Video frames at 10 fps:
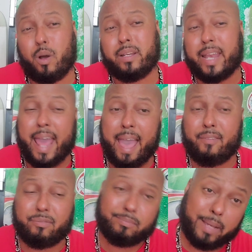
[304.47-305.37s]

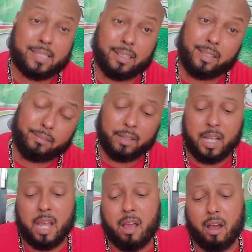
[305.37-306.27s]
1.5, basically.
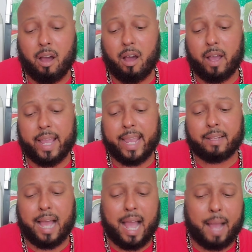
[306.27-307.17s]
I
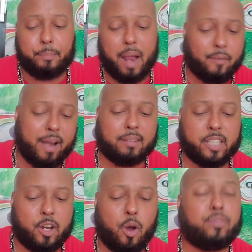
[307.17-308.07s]

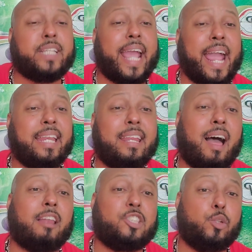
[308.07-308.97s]
rounded it off to
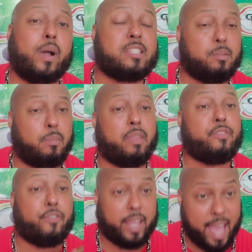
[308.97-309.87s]
$80 US a
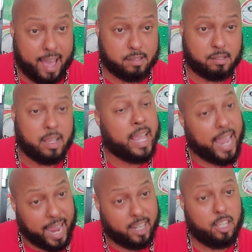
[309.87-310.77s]
month for gas.
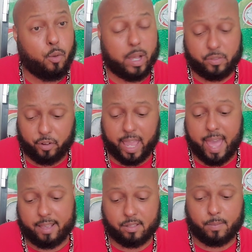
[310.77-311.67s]
80 US for
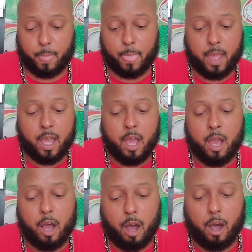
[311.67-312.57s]
gas.
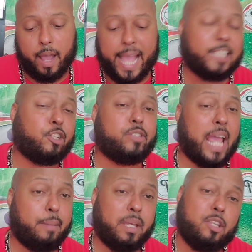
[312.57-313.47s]

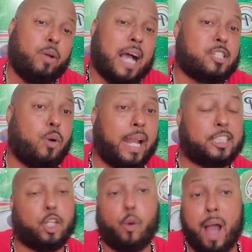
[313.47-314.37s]
Entertainment, you guys know I
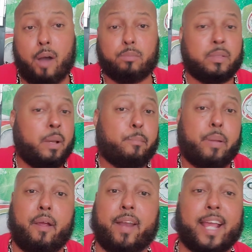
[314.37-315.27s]
like to go out.
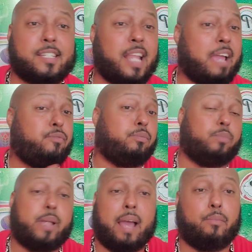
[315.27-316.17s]
Paradise Life,
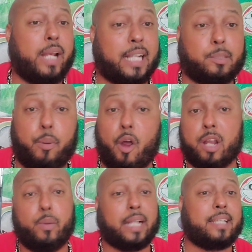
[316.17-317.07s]
we like to
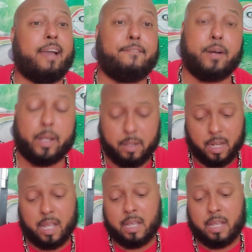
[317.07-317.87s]
party, we like to have fun.